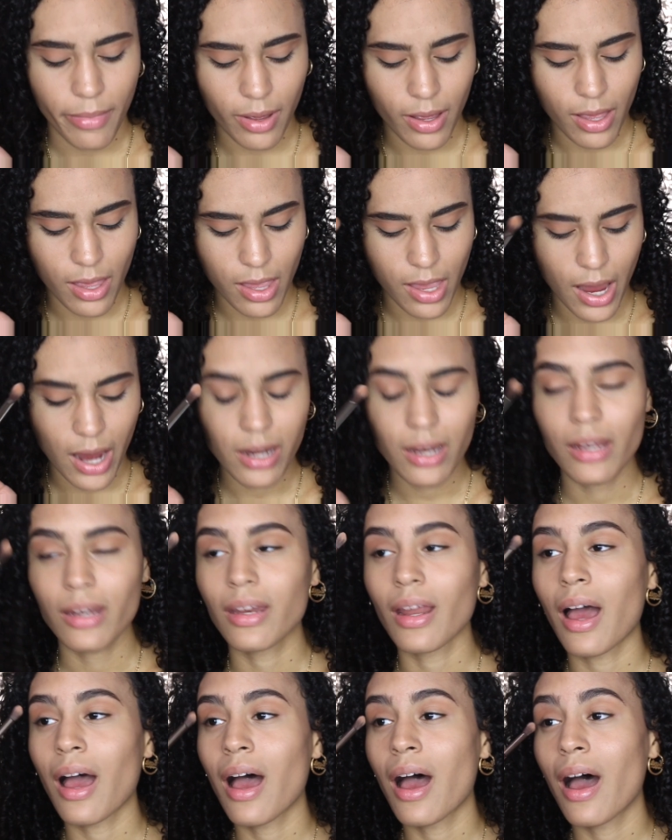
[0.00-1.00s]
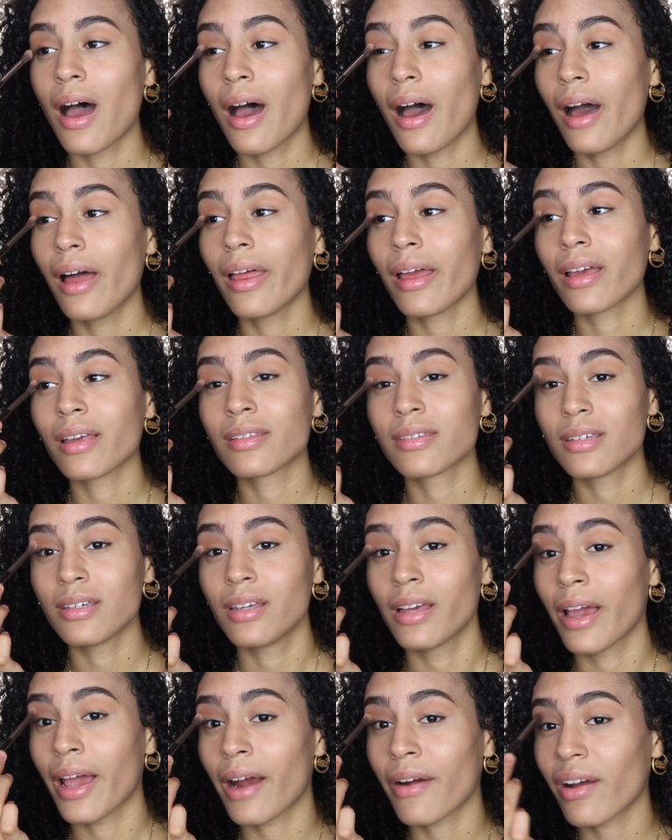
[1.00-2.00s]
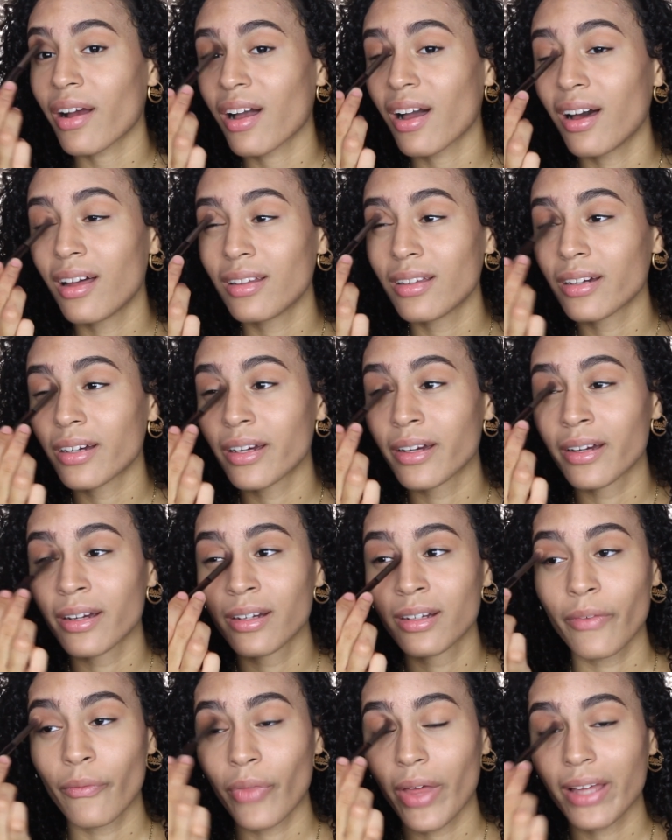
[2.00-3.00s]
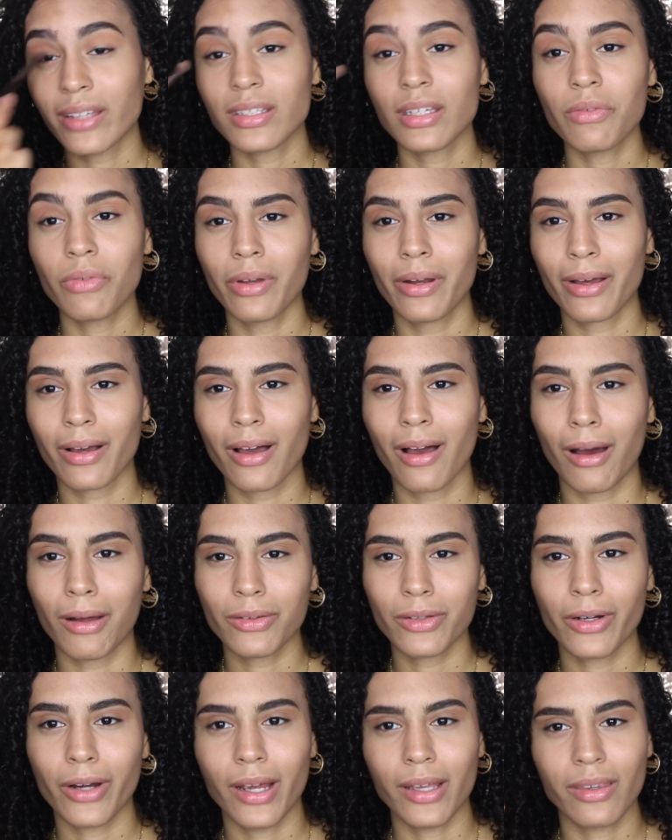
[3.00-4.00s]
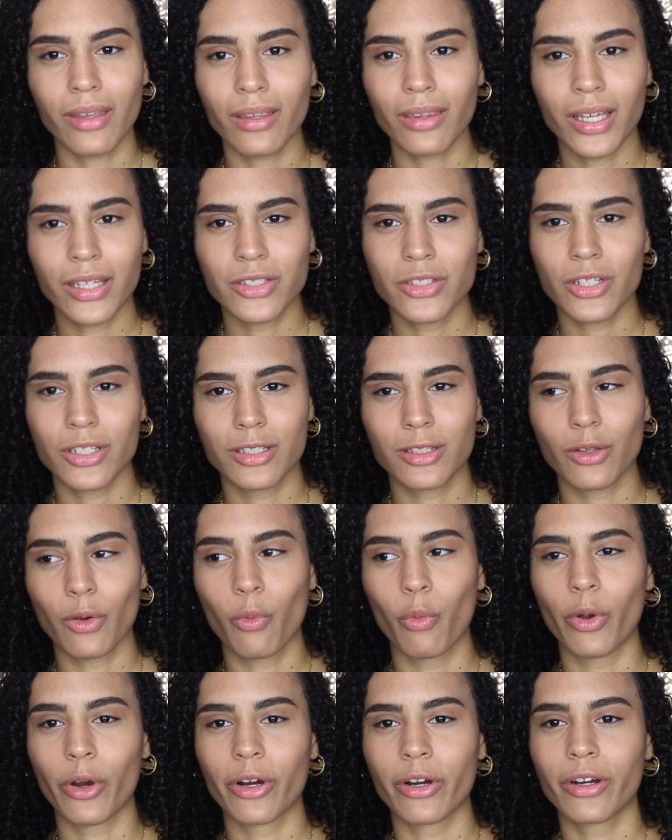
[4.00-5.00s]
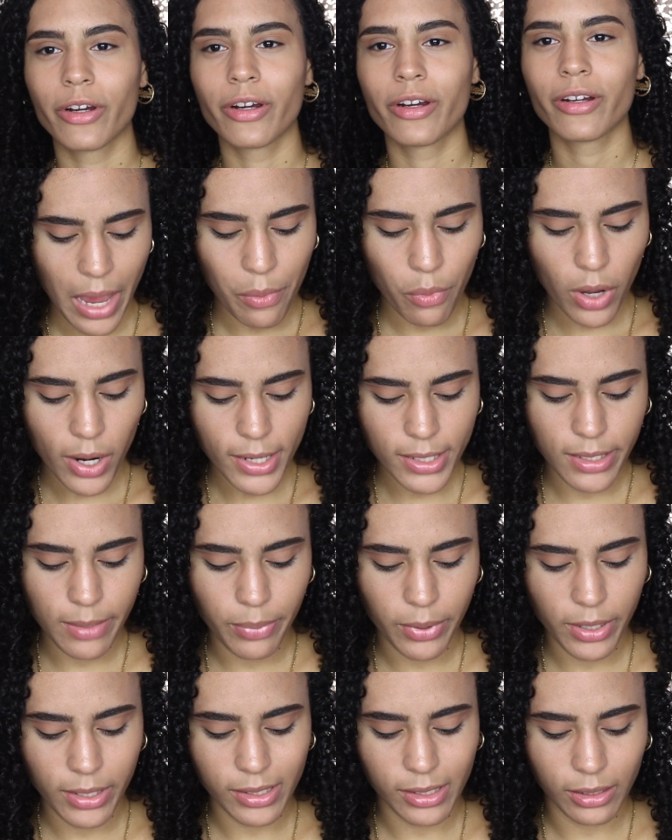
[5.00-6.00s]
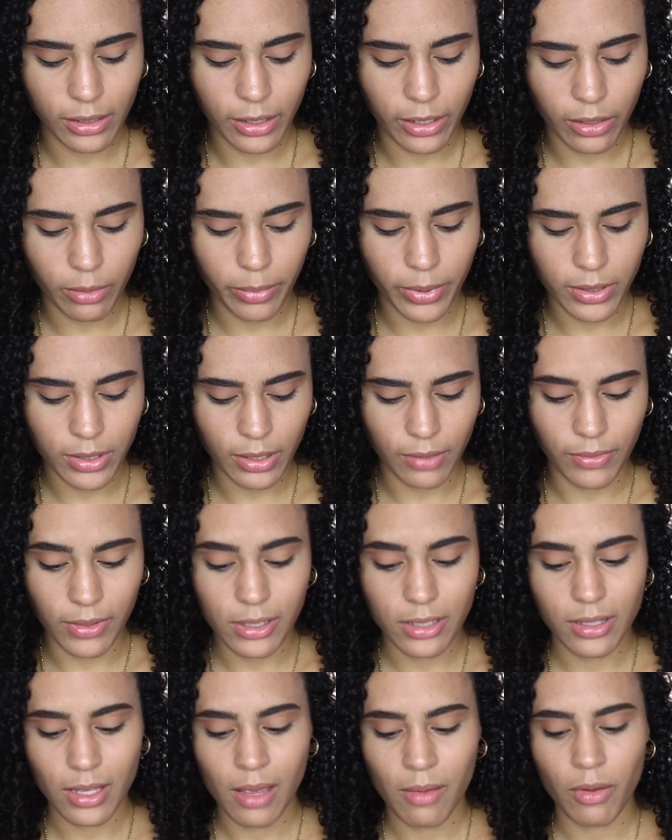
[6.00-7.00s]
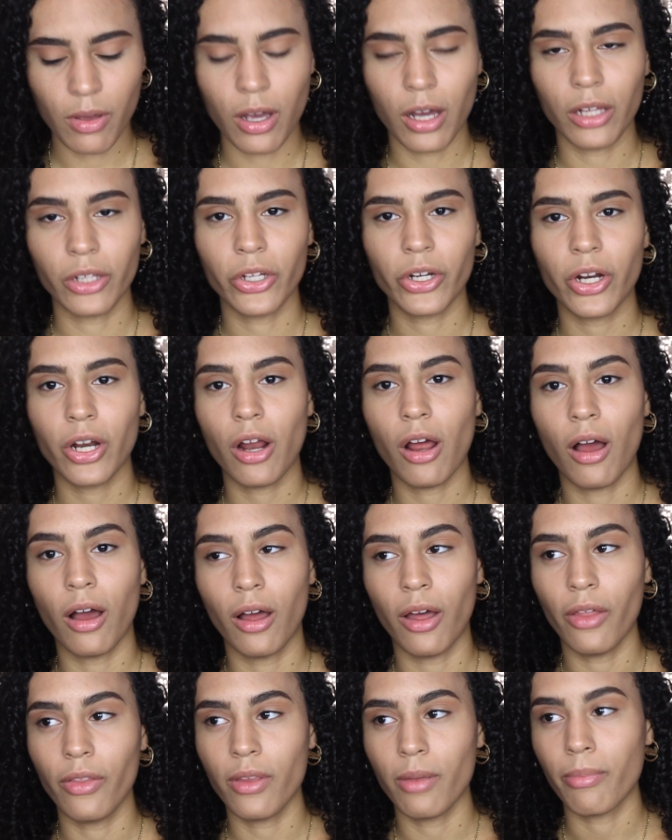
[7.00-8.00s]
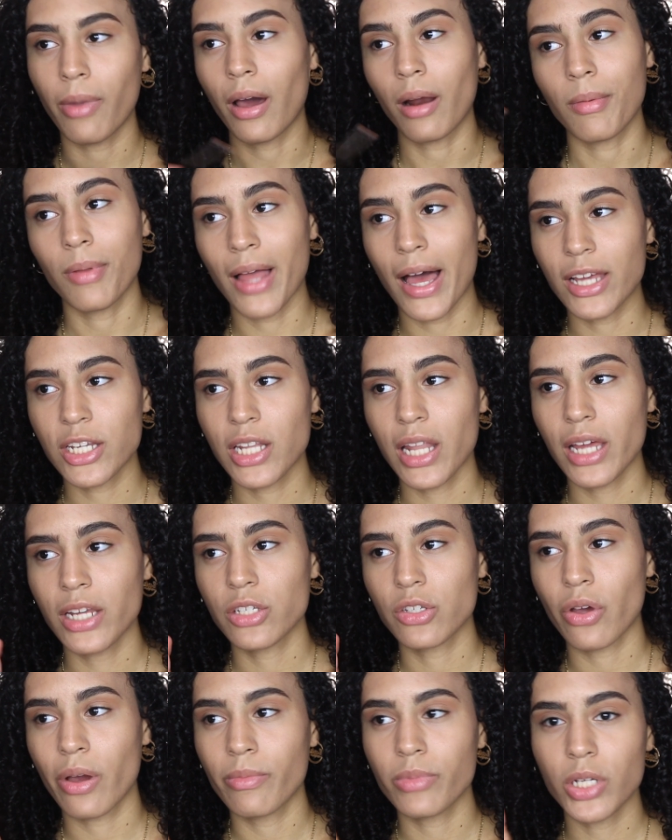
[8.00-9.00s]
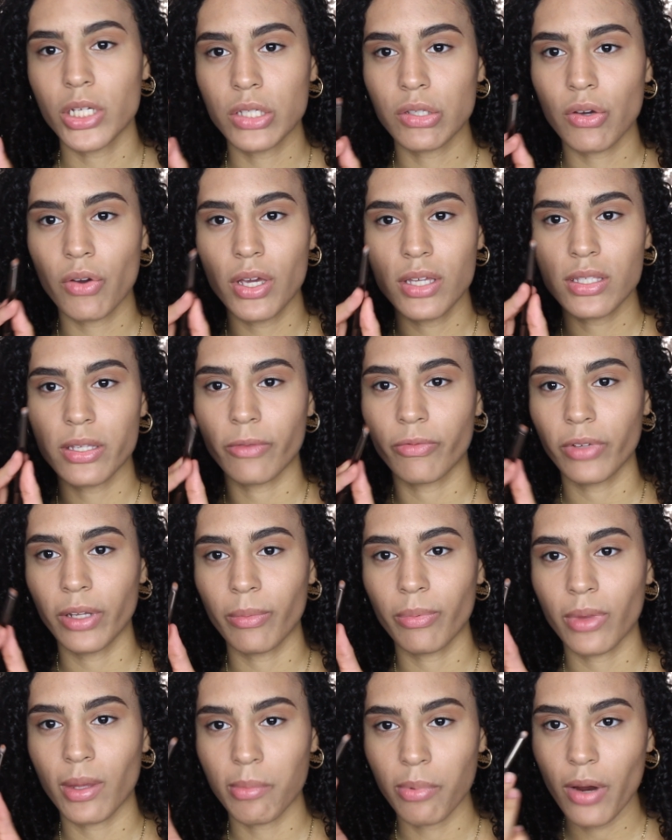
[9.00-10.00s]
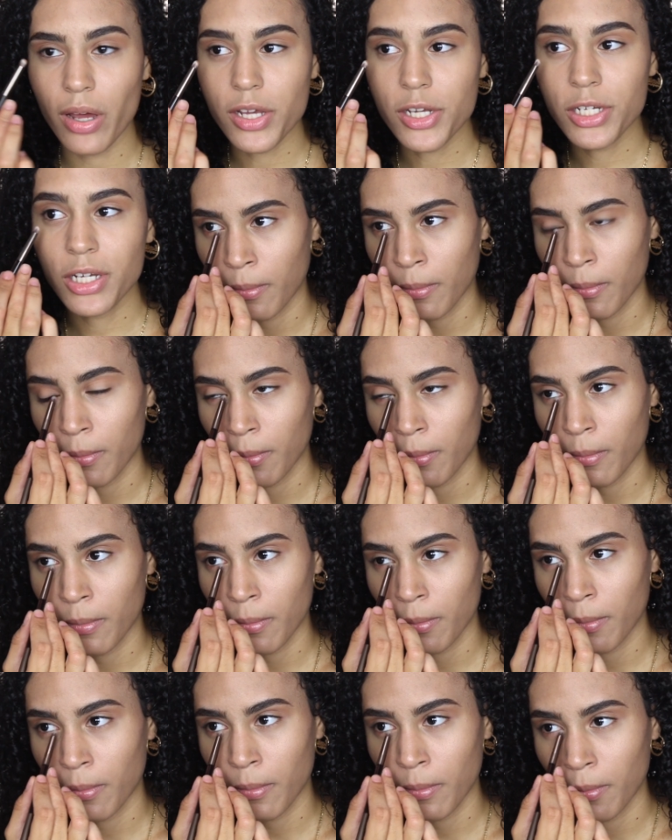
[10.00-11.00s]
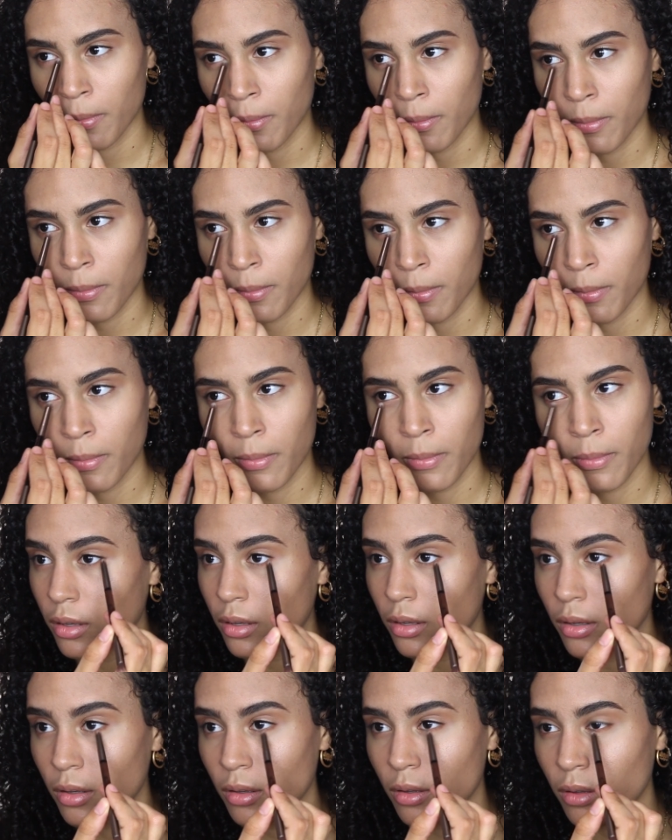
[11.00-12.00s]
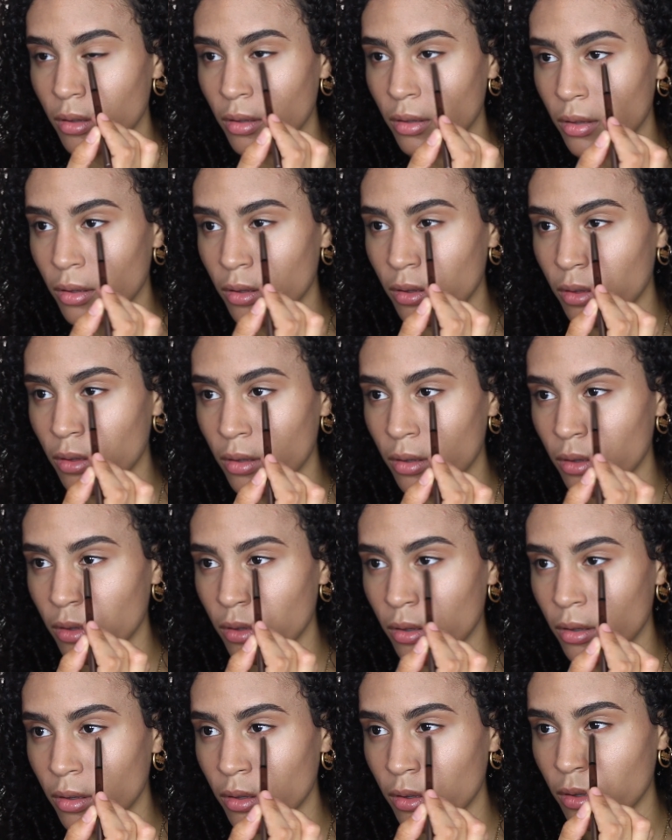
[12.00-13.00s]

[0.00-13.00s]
but kind of not like a Sierra color. If that's even a color, I think that's just a word. I wanted to put a little bit of the same color on the bottom lash line, so I'm just going to flip the brush and place it on my bottom lash